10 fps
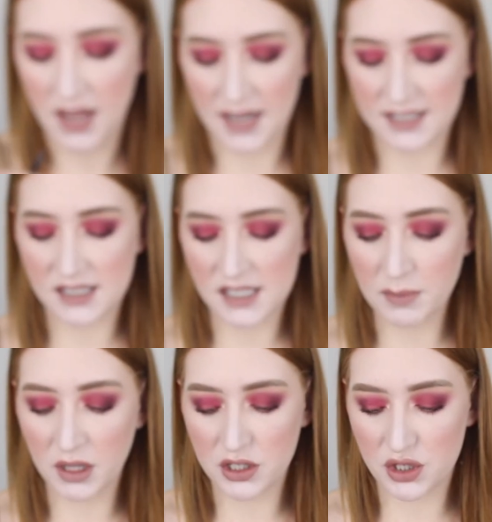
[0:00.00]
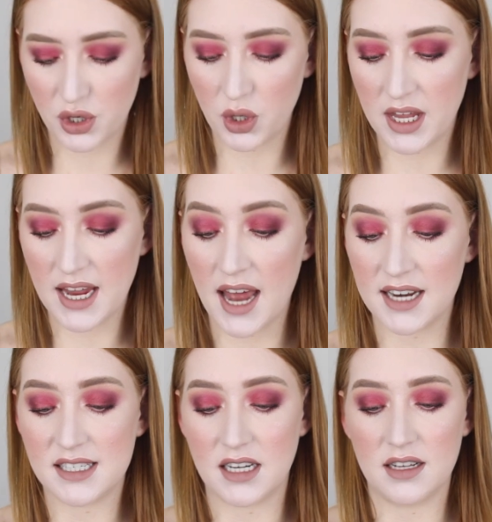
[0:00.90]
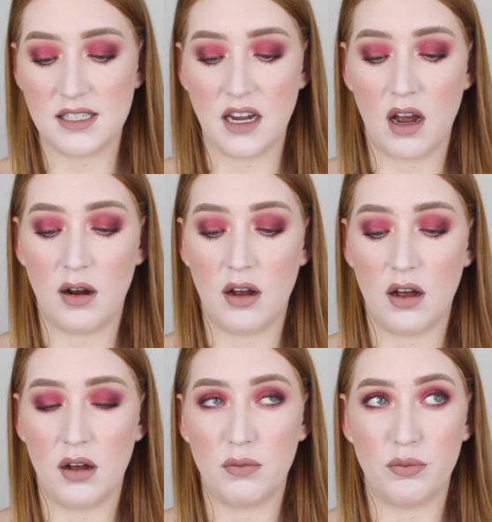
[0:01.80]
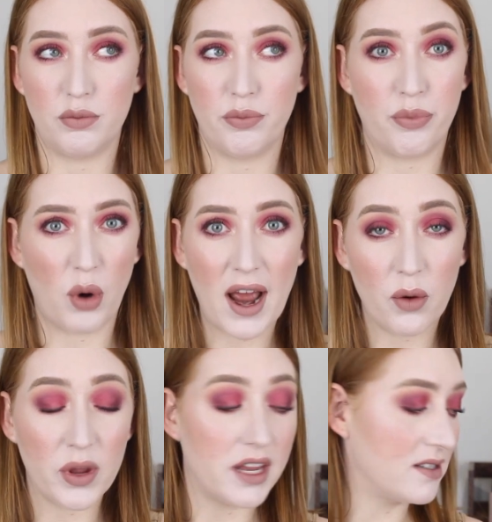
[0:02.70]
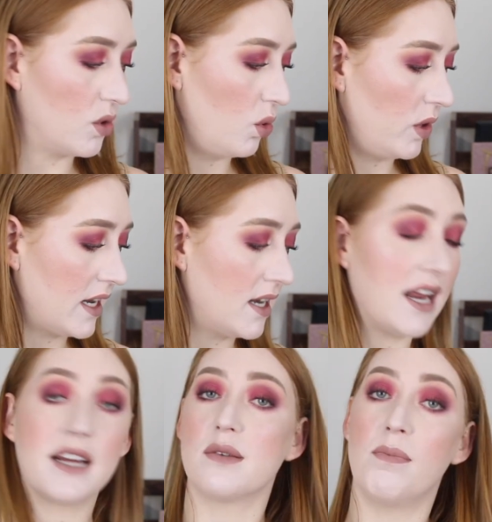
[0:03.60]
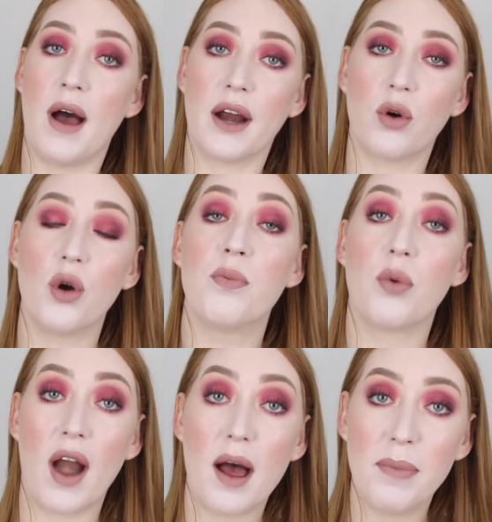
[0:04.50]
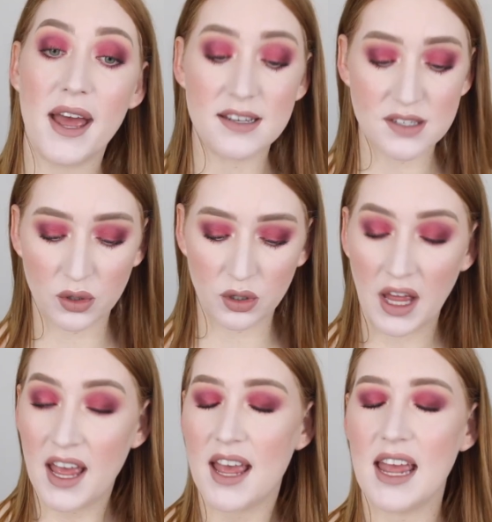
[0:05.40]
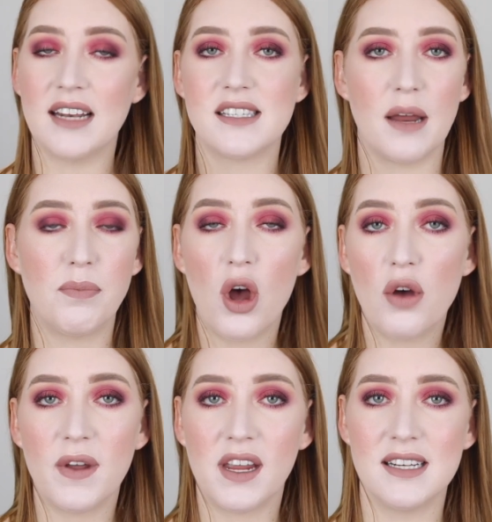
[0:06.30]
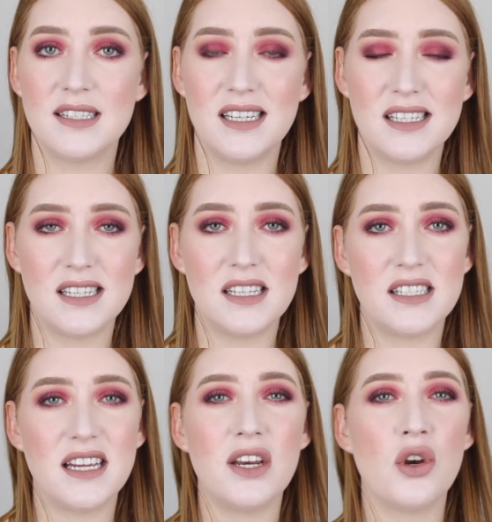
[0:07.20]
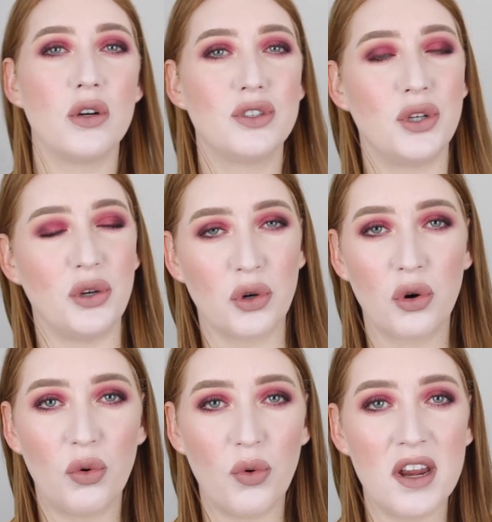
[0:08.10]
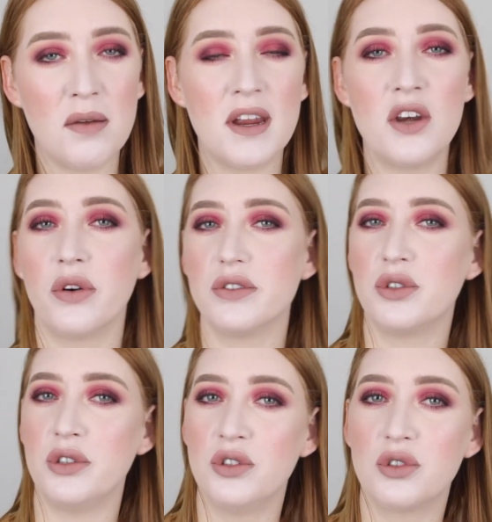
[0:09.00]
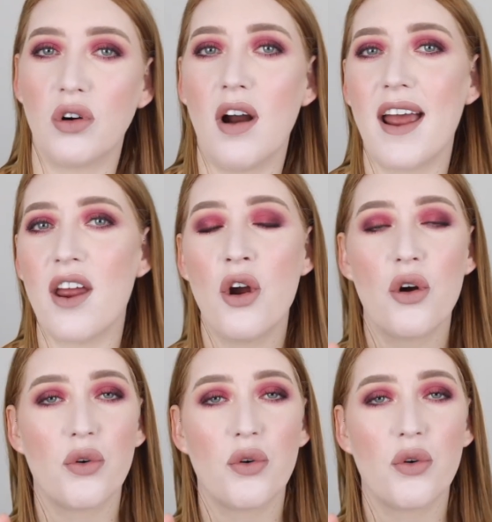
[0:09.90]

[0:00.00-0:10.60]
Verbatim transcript: It's similar to the Anastasia Brow Wiz or the NYX Micro Brow Pencil. It's that perfect consistency, not too creamy, not too dry,